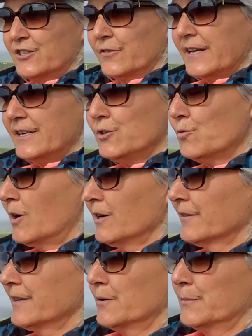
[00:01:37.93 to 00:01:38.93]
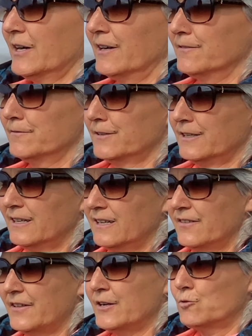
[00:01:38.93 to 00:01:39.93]
So they do all of the above.
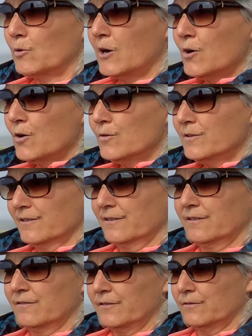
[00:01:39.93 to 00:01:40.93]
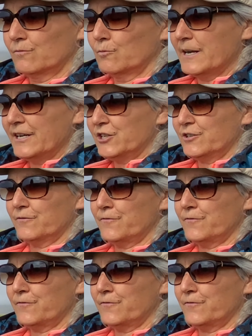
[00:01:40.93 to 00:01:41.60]
They grow rich